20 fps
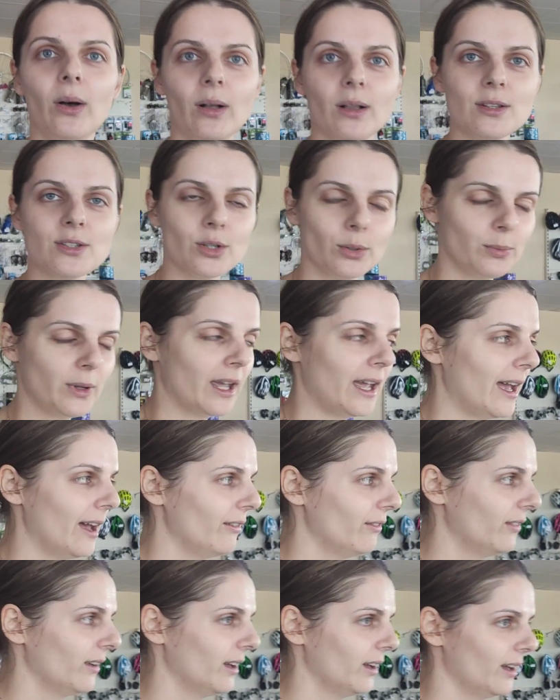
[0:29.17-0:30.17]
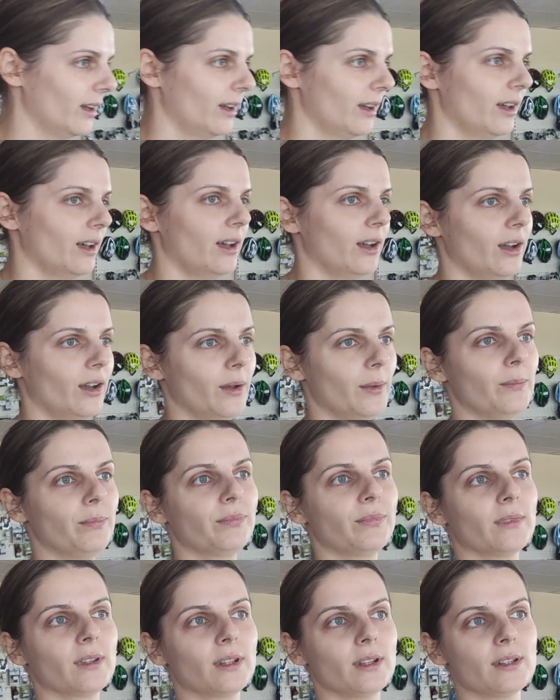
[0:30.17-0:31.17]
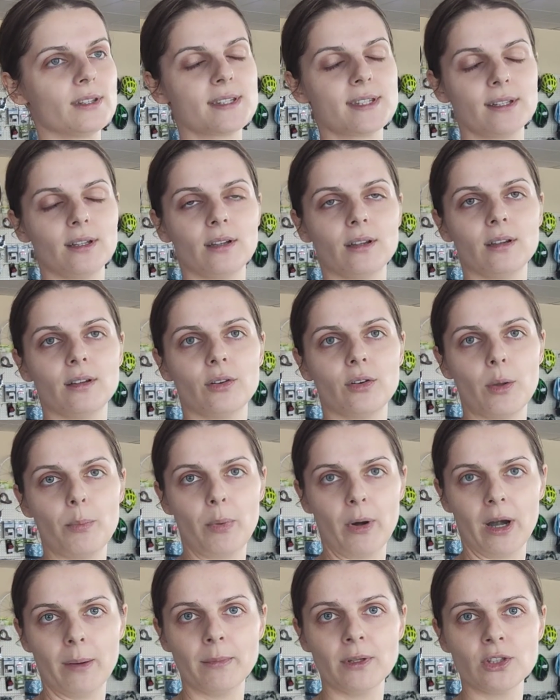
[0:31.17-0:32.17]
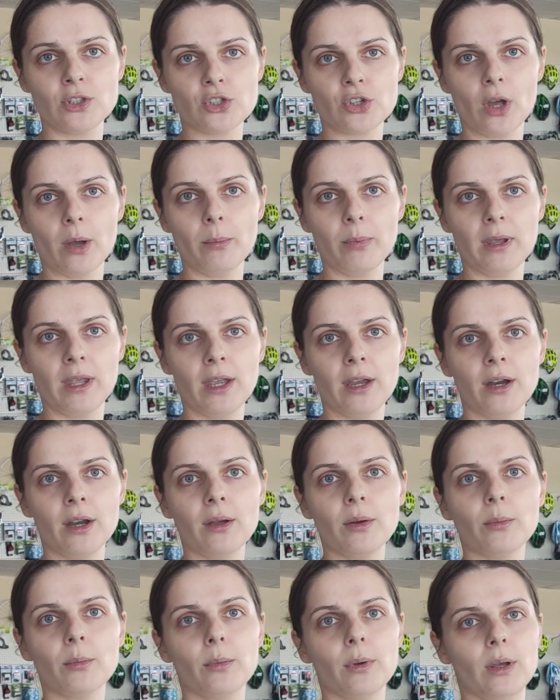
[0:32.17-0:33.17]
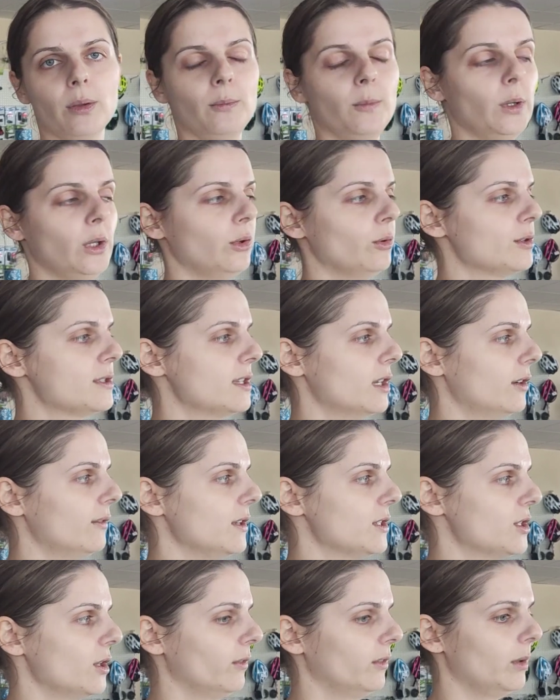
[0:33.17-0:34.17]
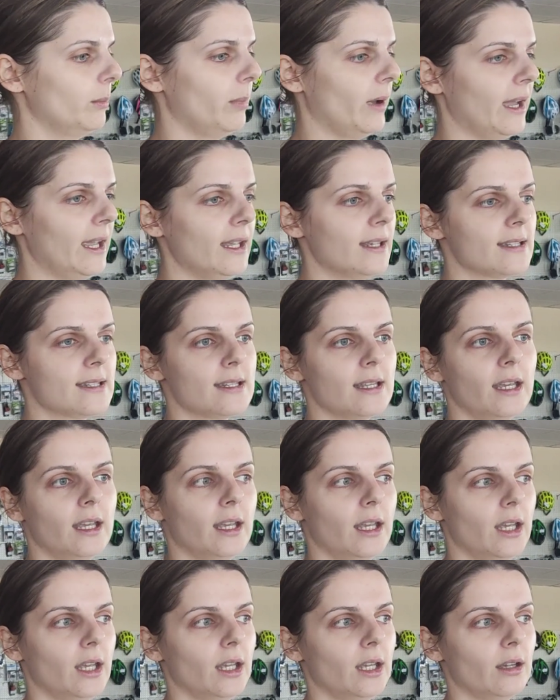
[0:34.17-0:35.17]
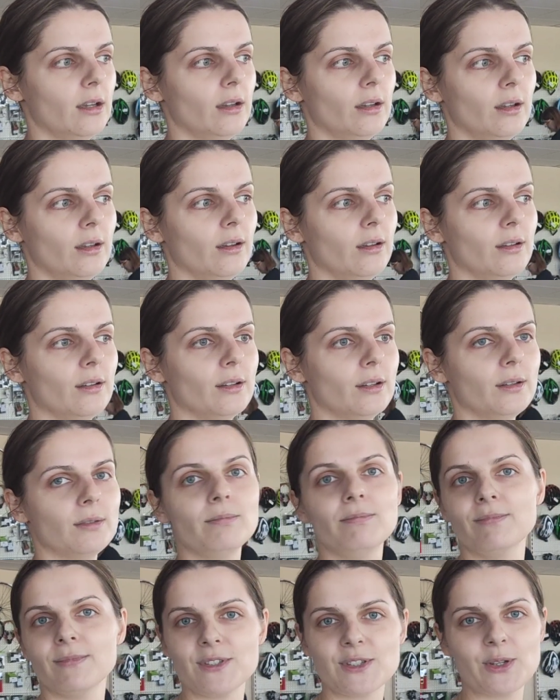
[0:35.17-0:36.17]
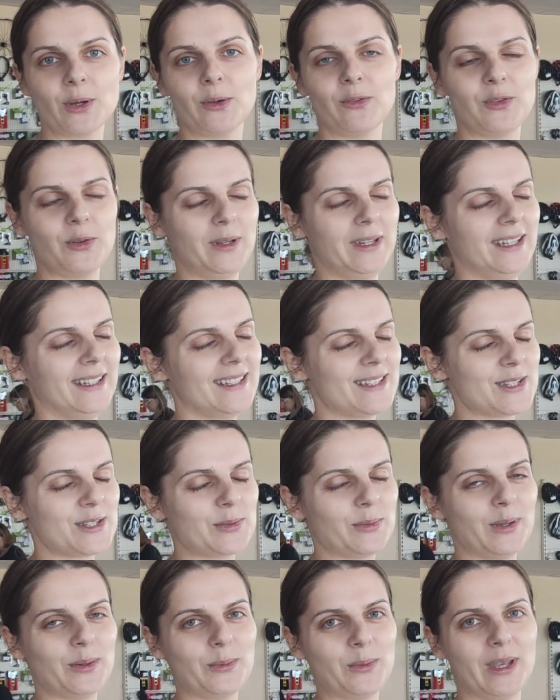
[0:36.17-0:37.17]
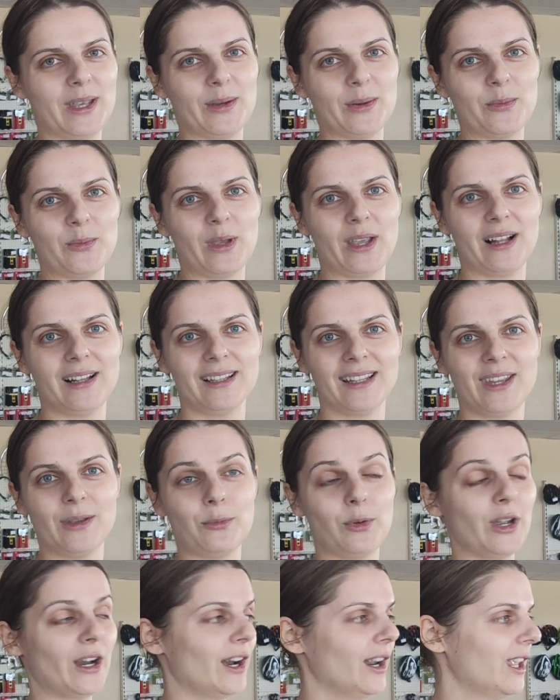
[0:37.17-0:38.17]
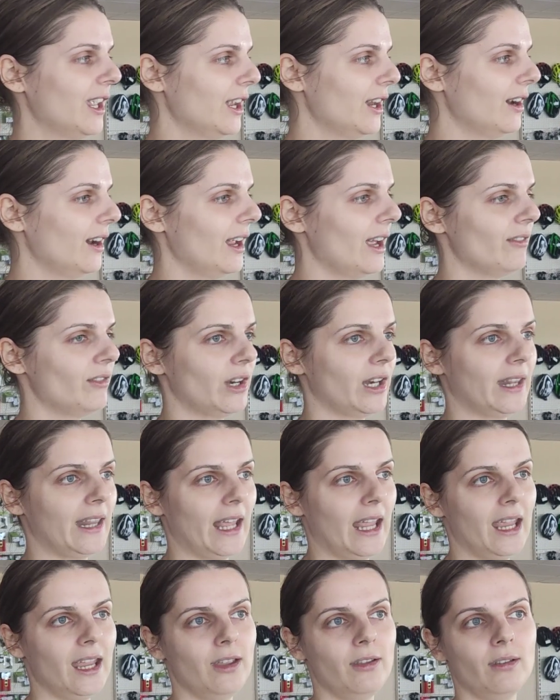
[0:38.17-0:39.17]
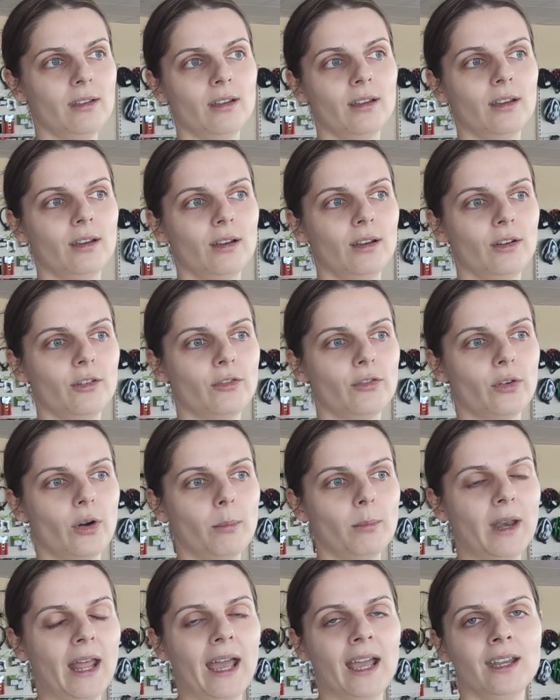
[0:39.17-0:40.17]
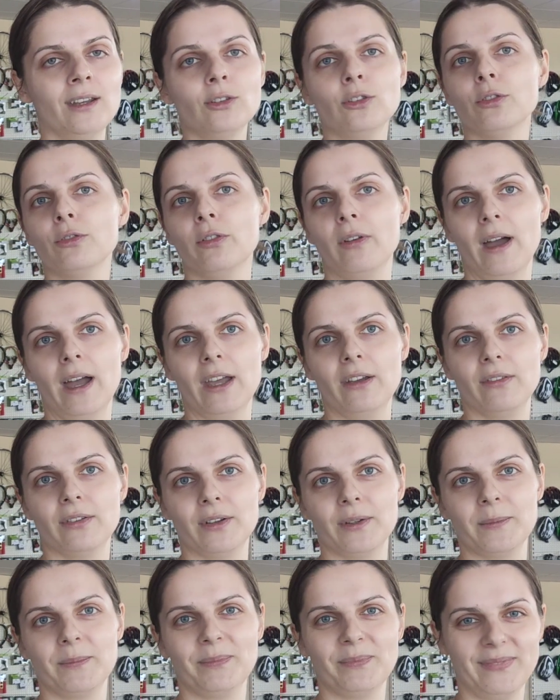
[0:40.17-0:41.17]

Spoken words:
Also, we have a repairment shop here. We do service of the bikes. So if you need us, we are here every day from 9 to 5.